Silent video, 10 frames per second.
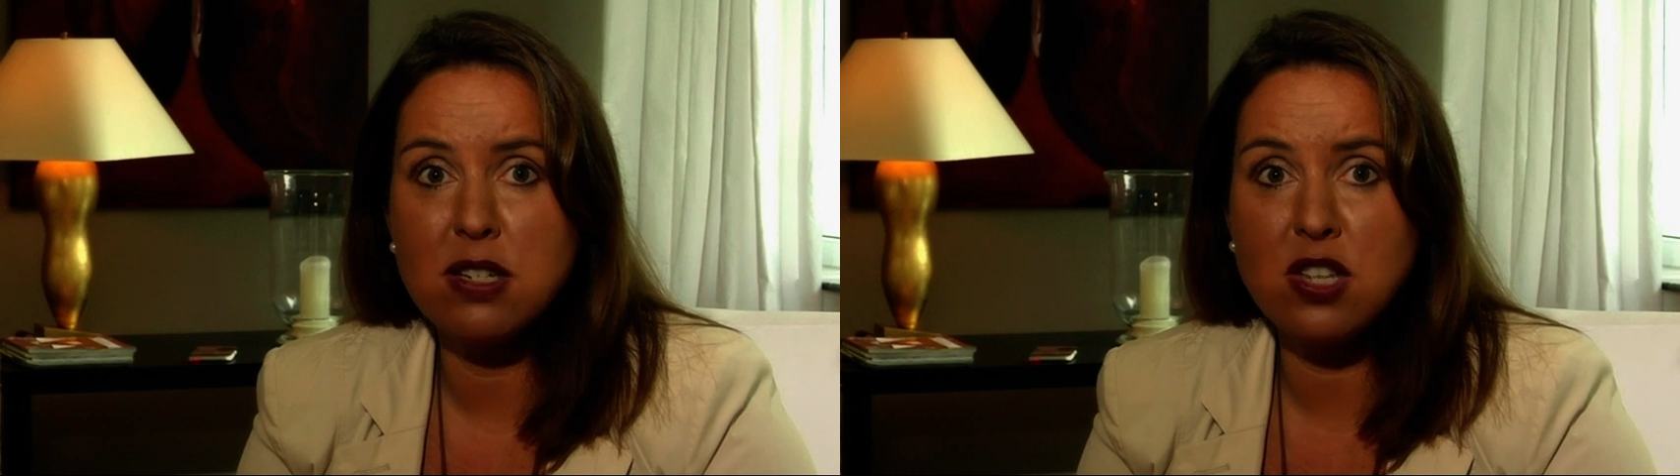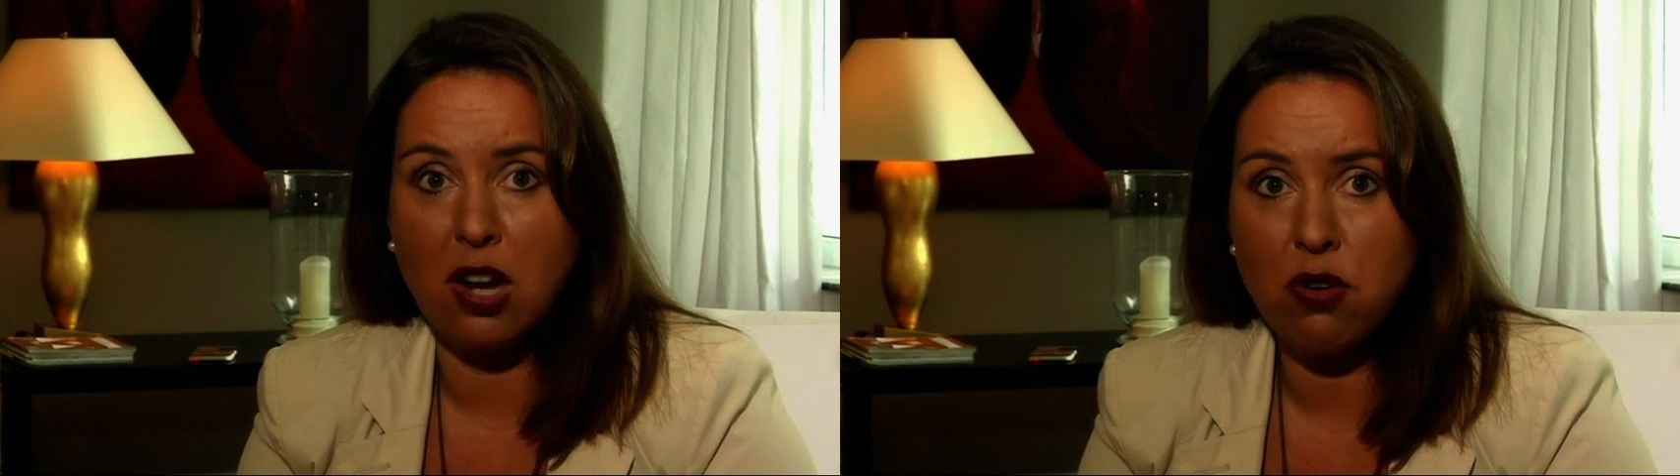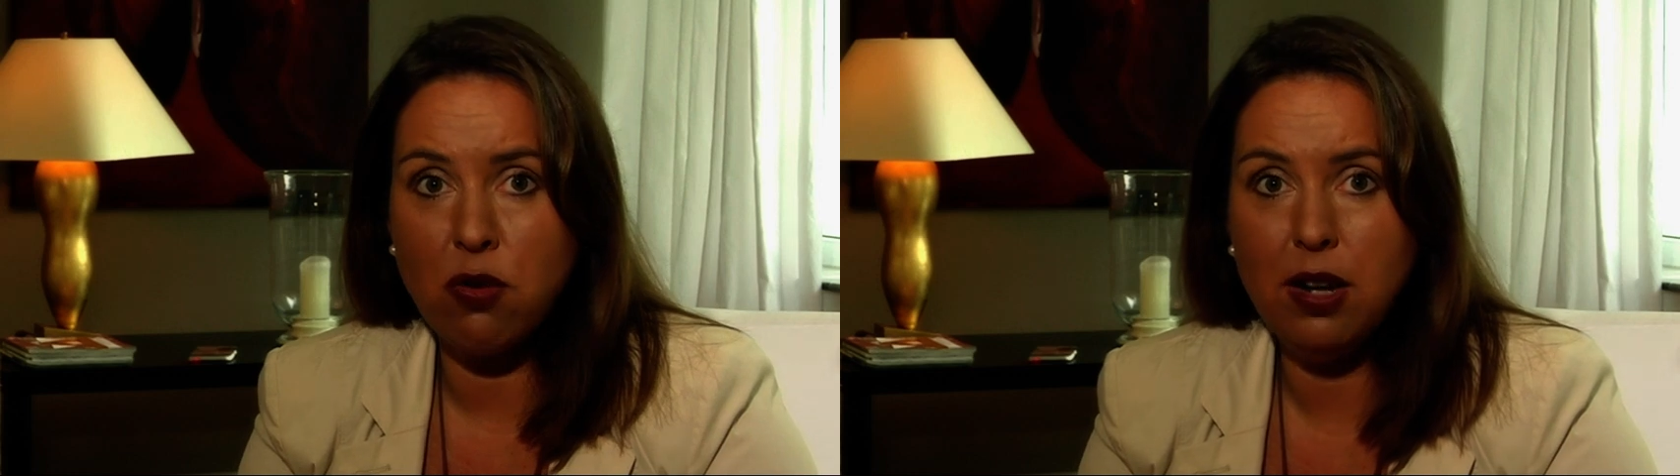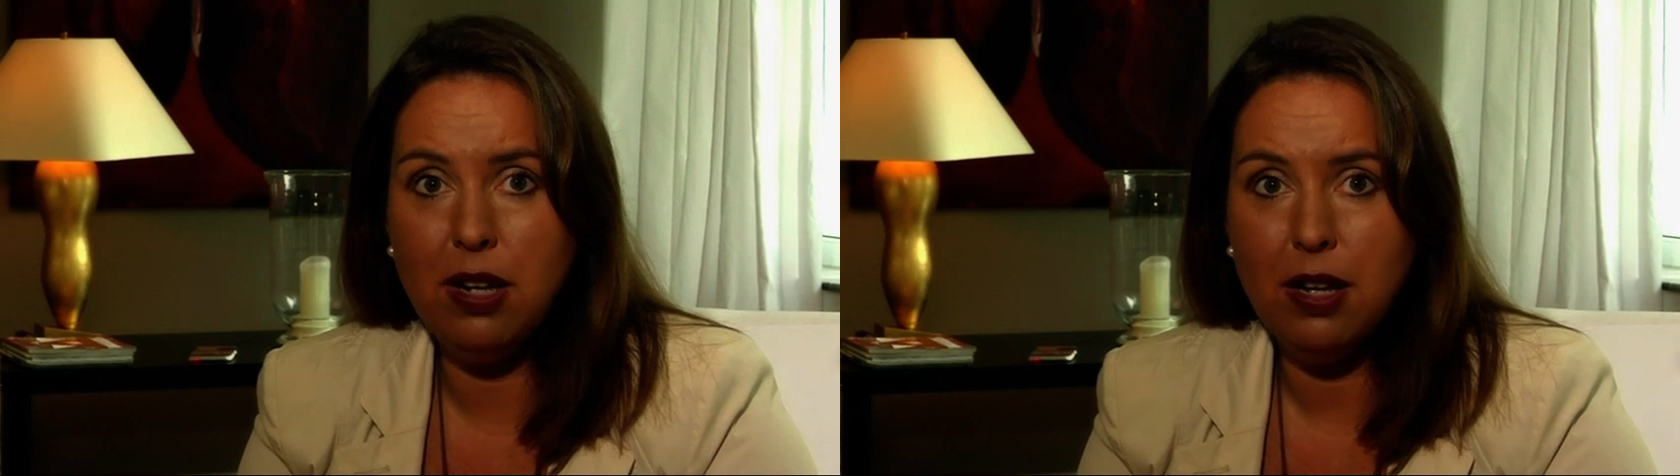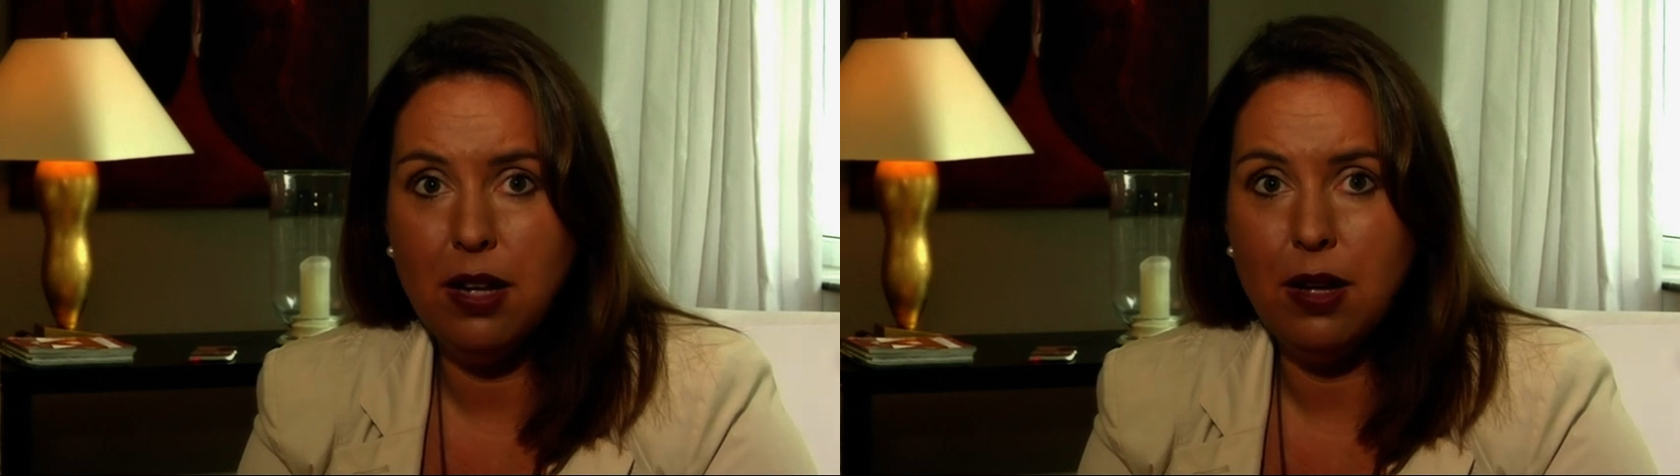
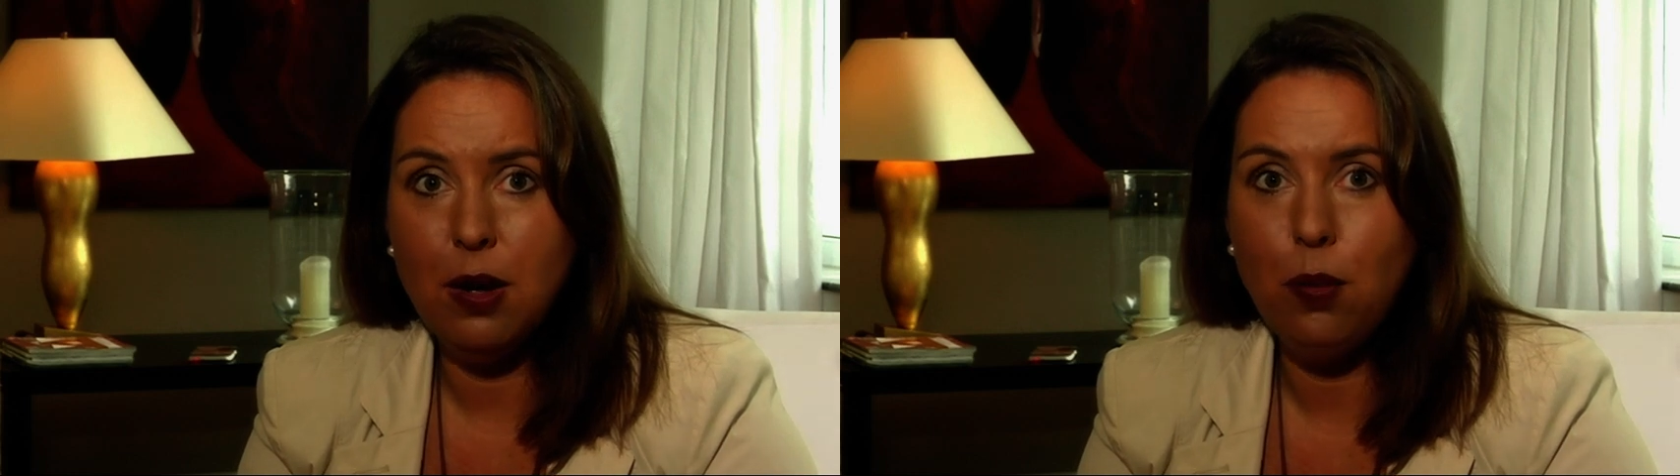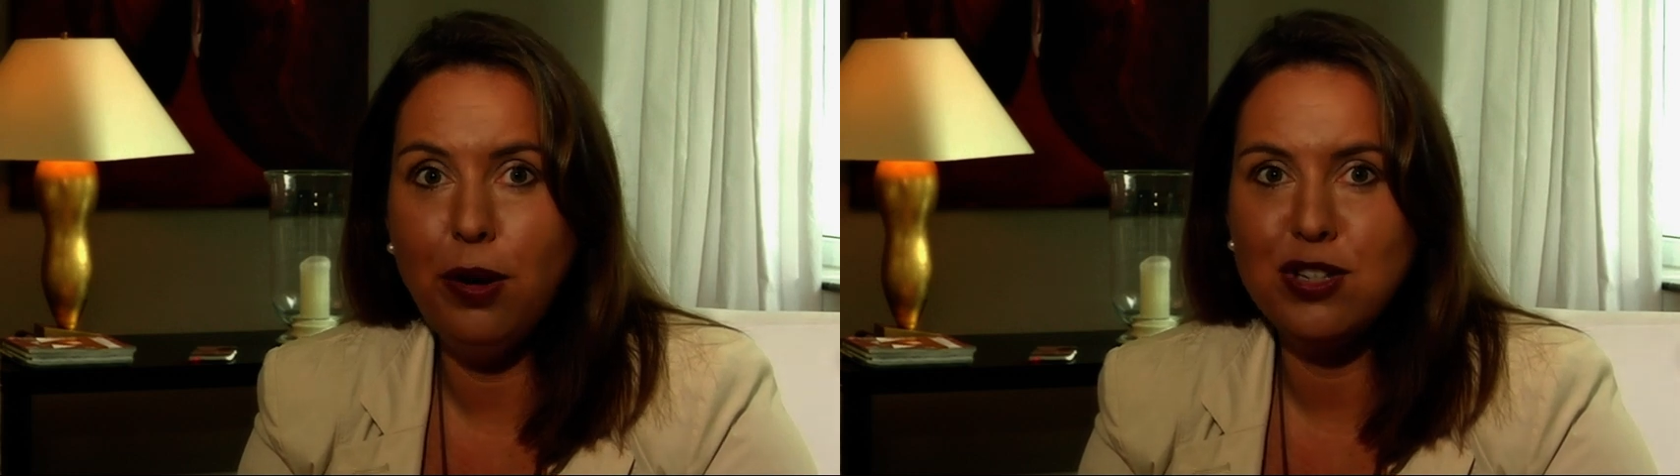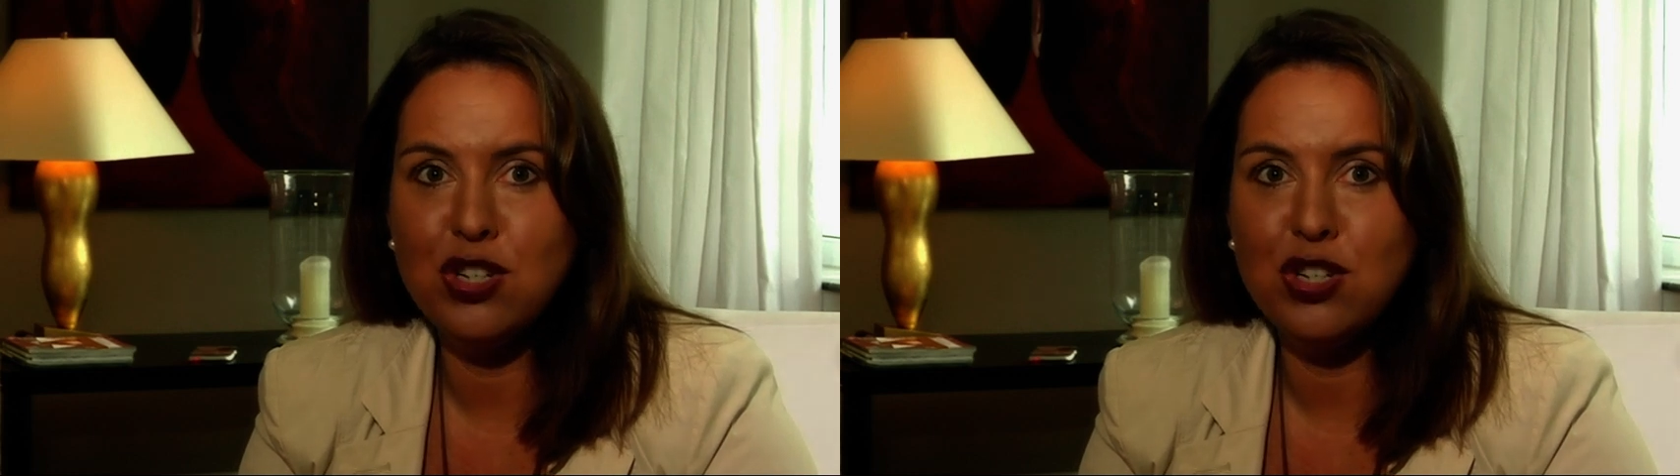stuttering will